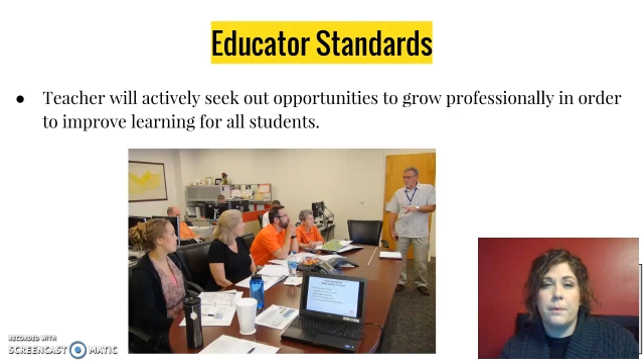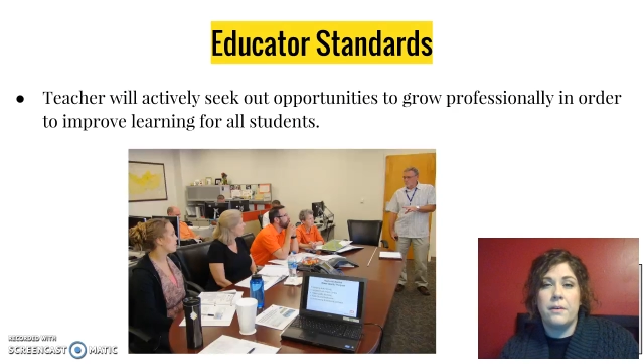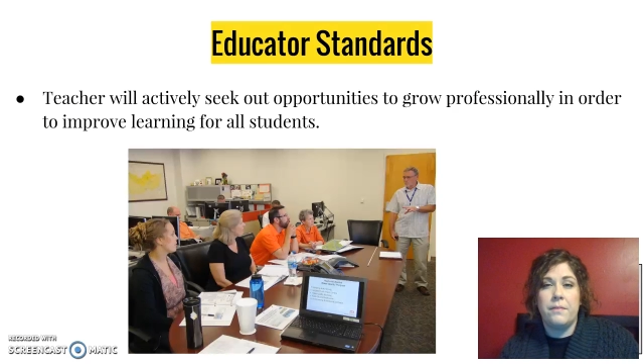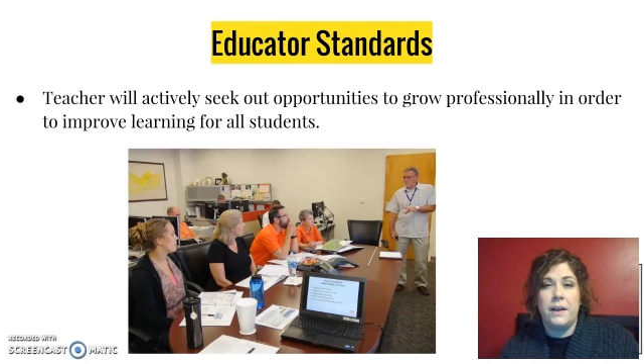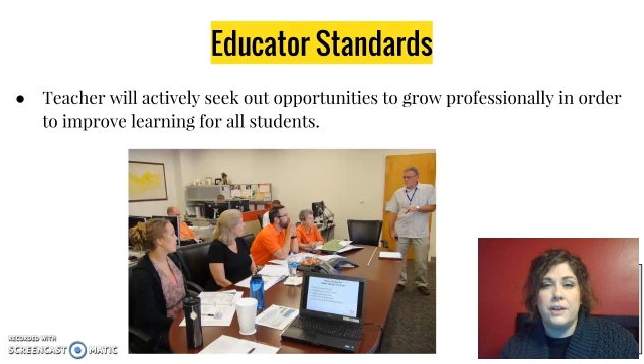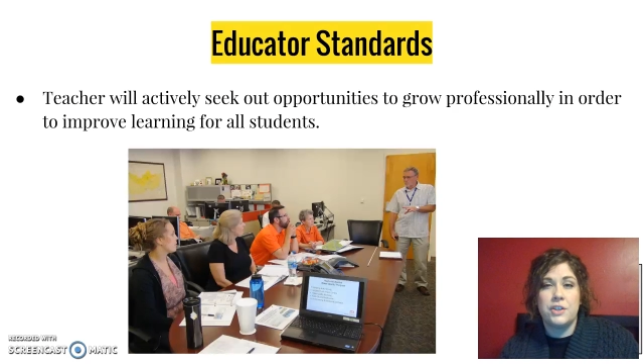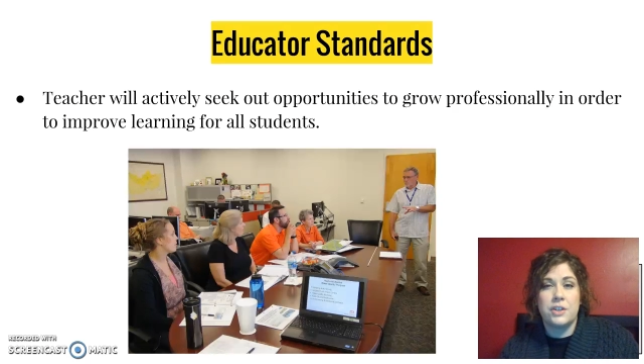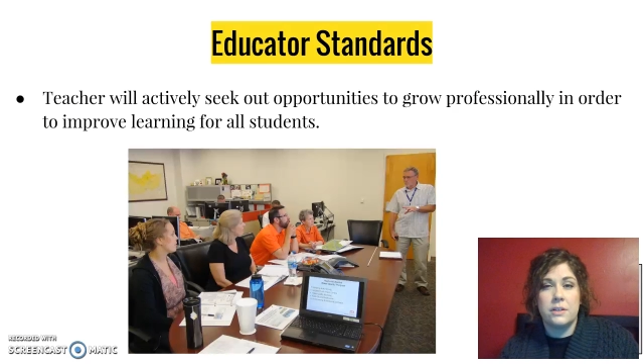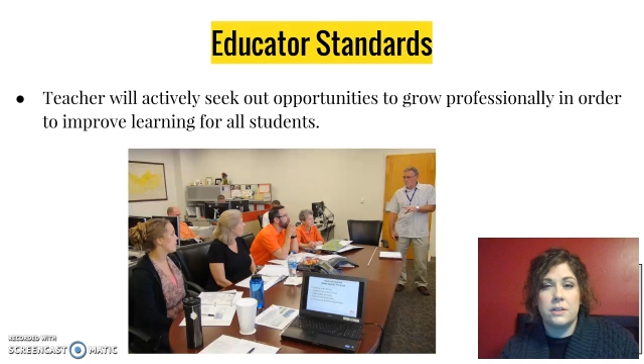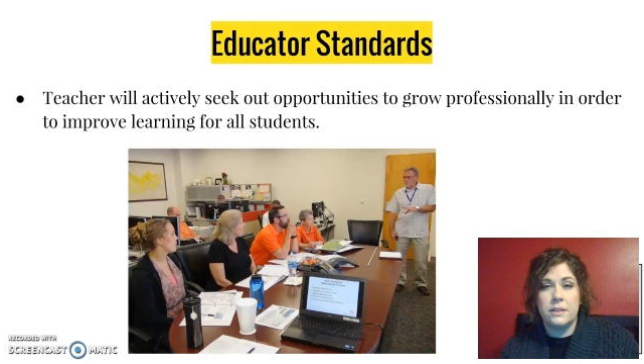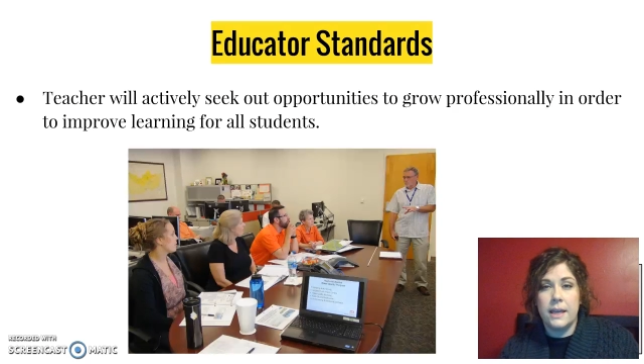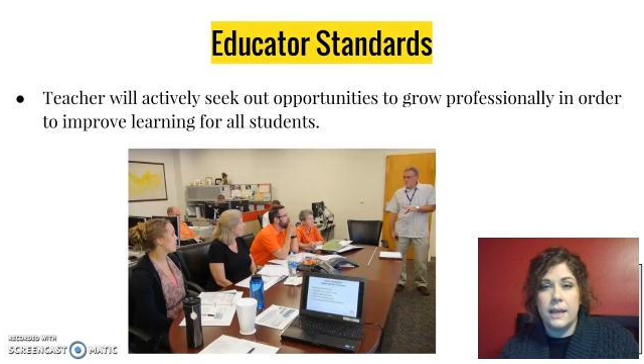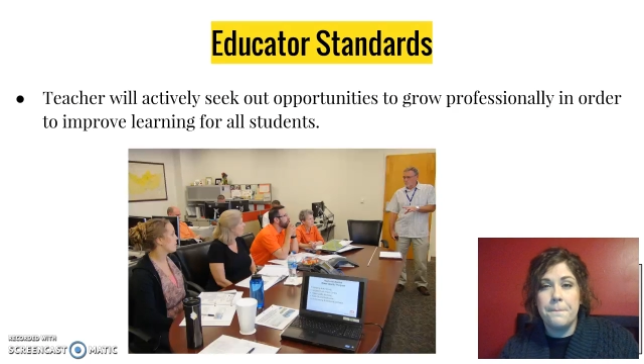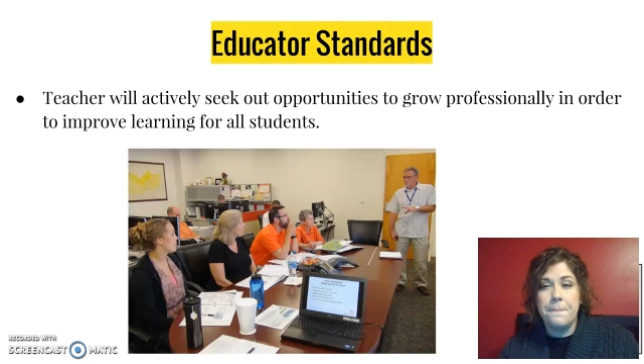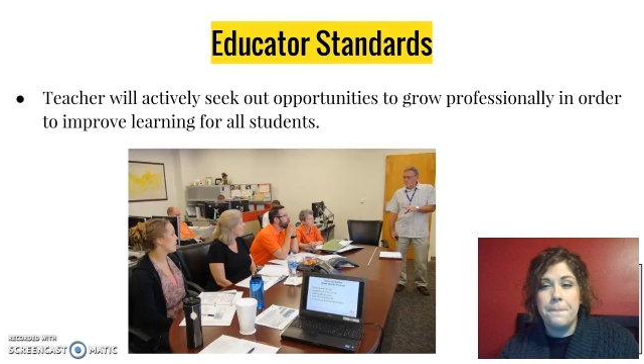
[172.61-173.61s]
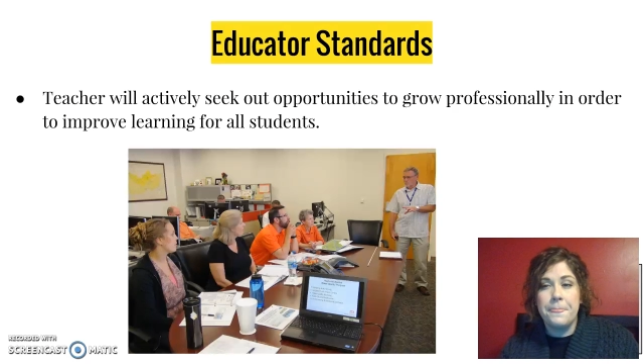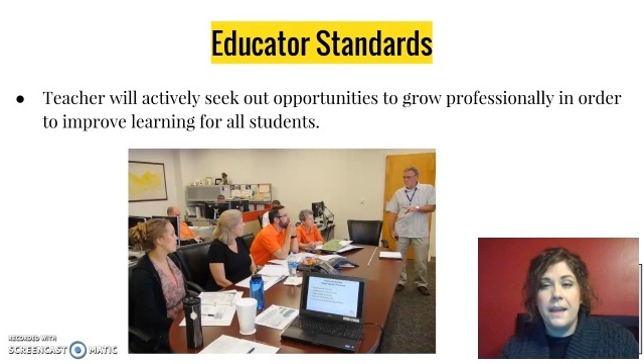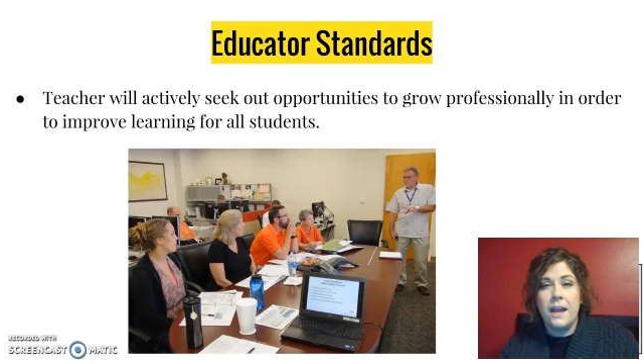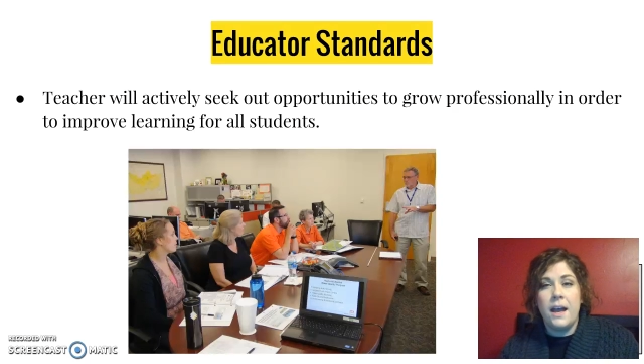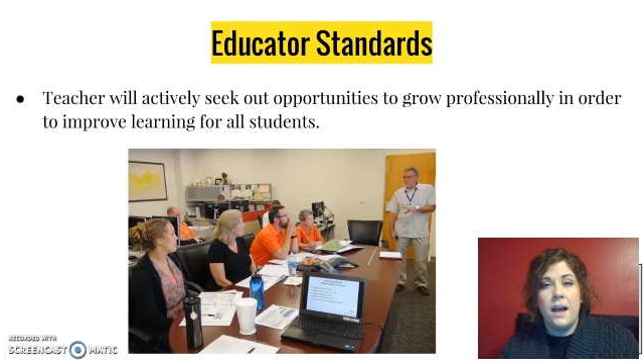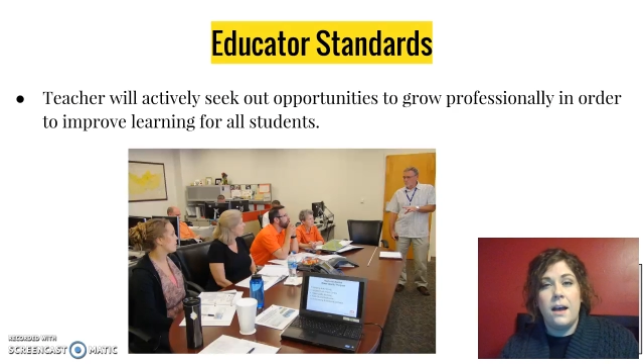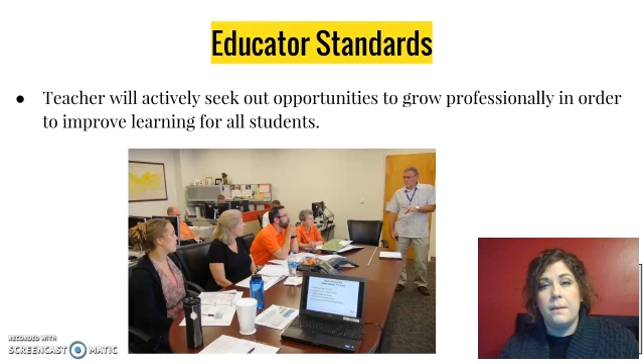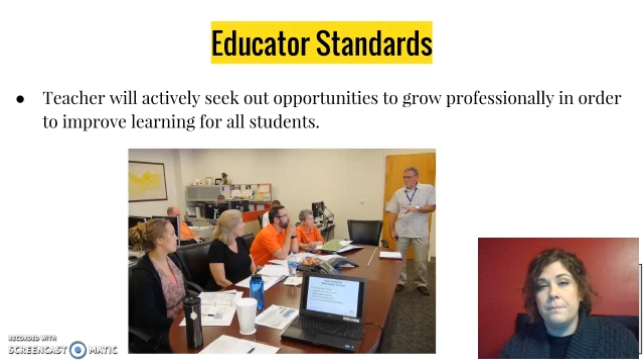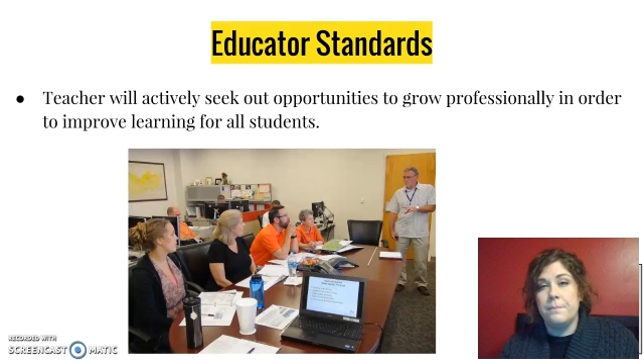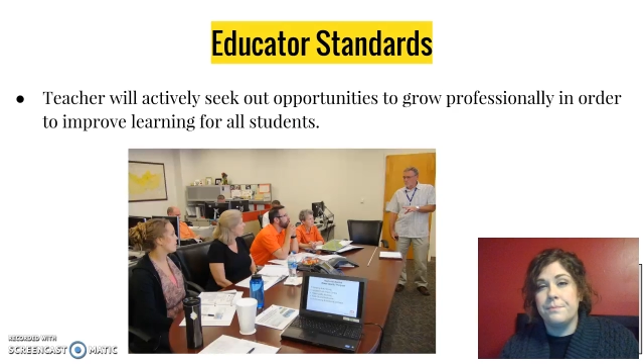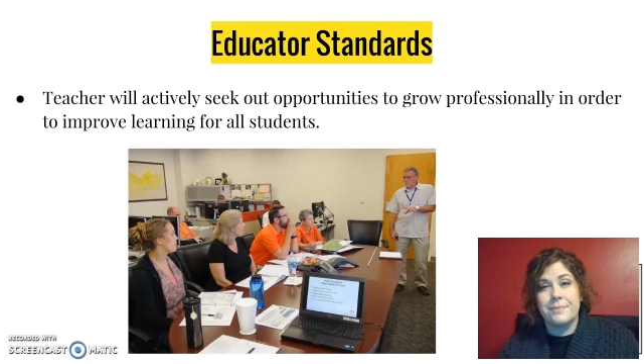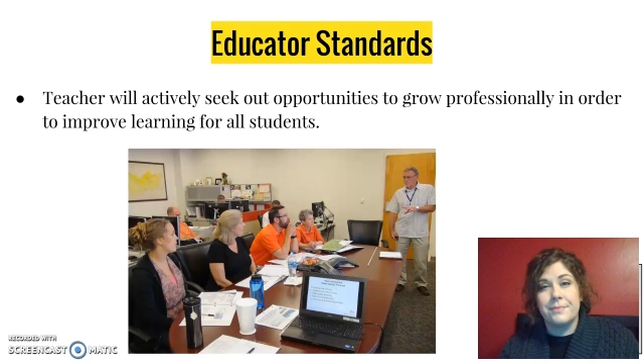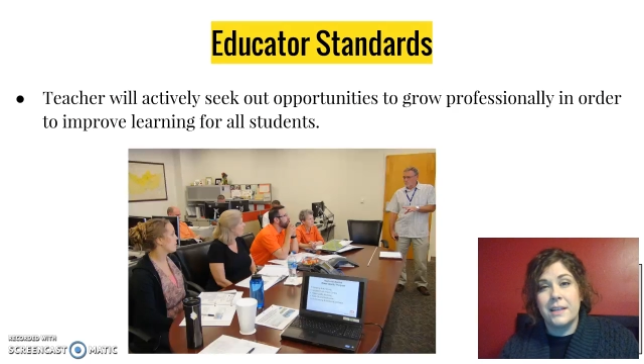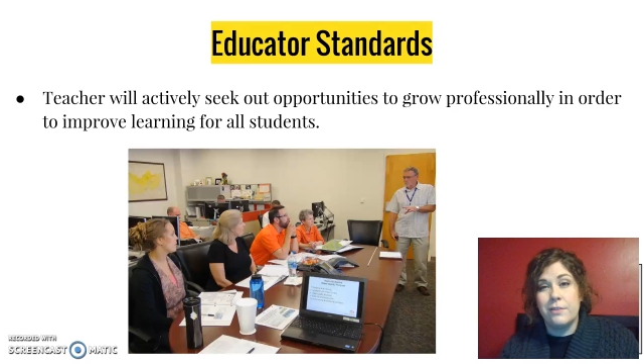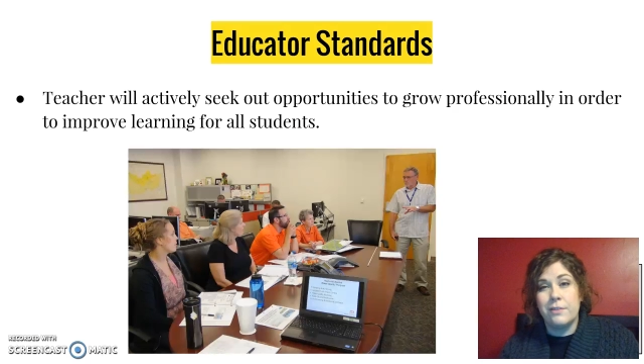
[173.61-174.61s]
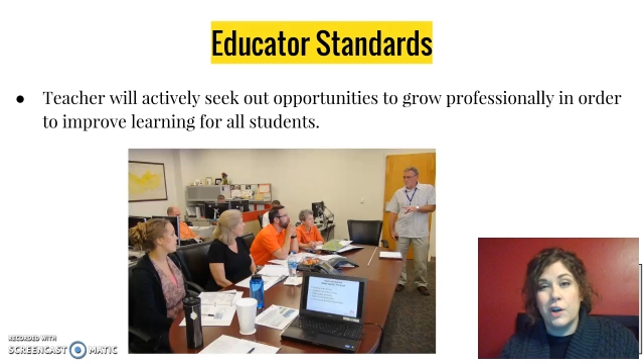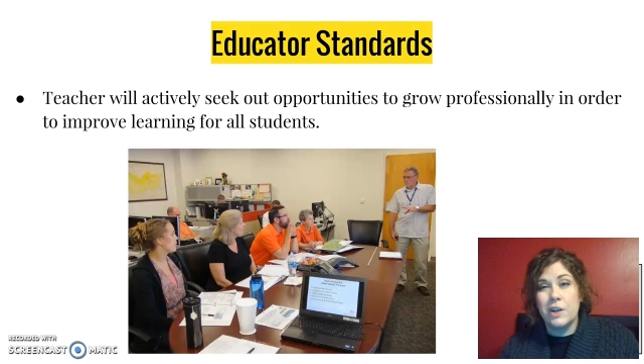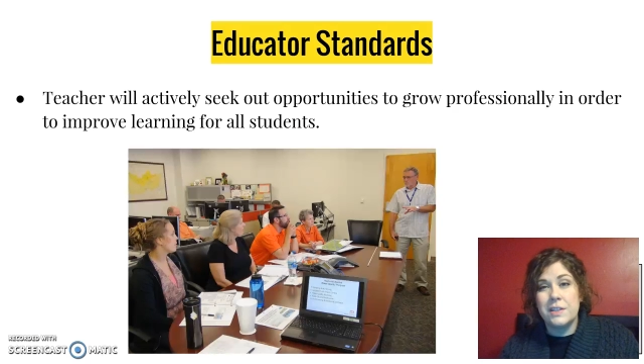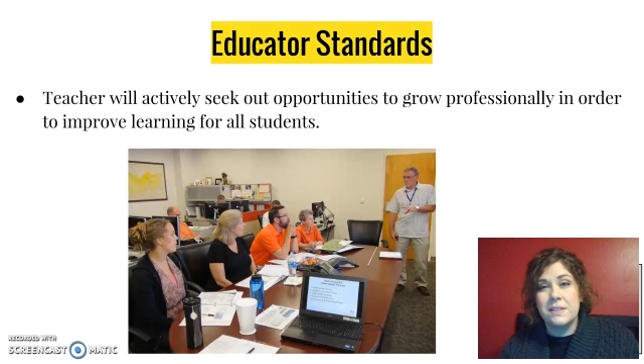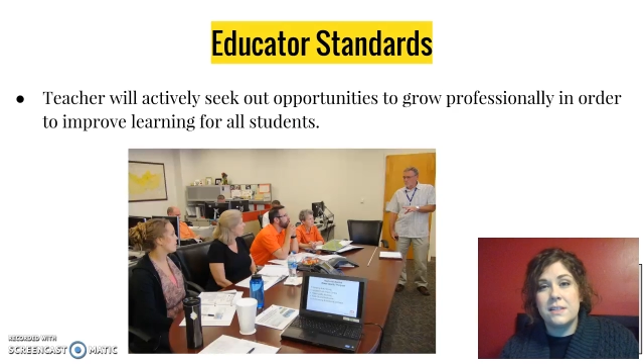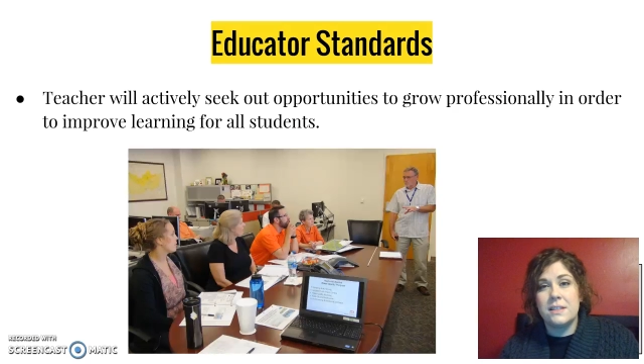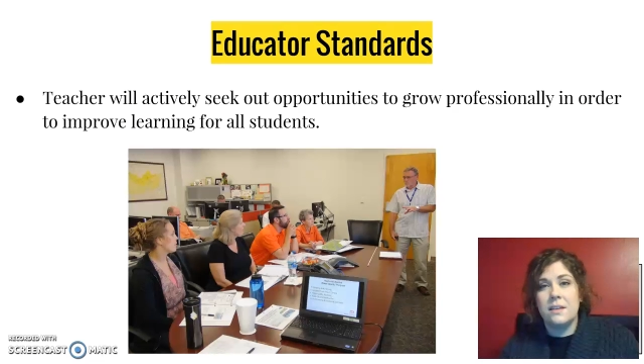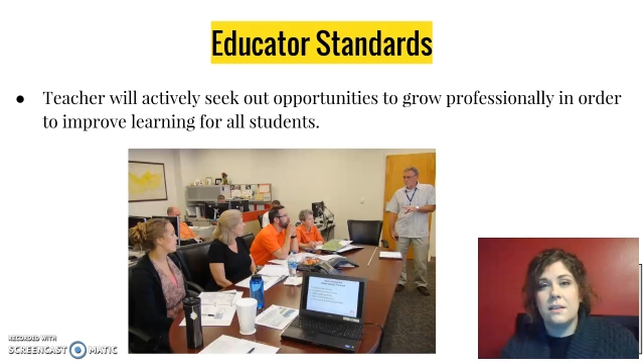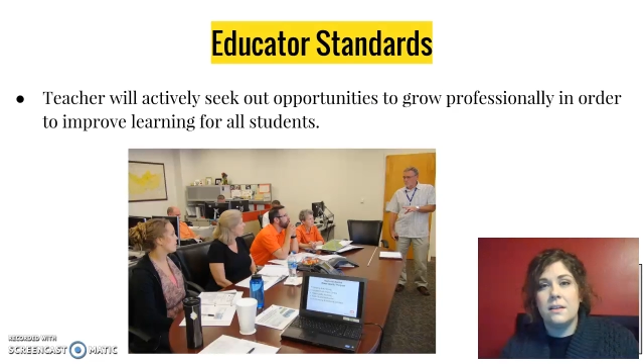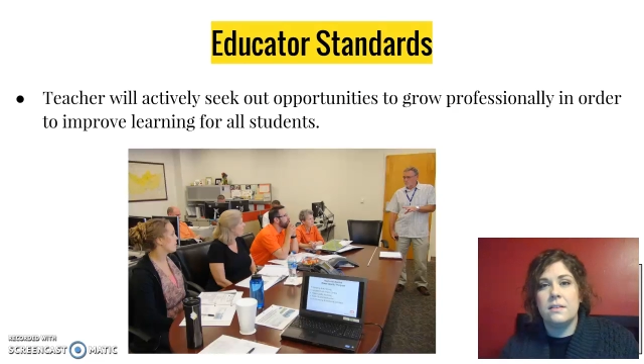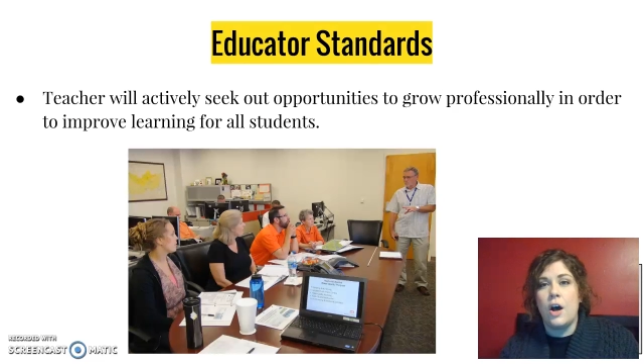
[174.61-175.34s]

professionally versed.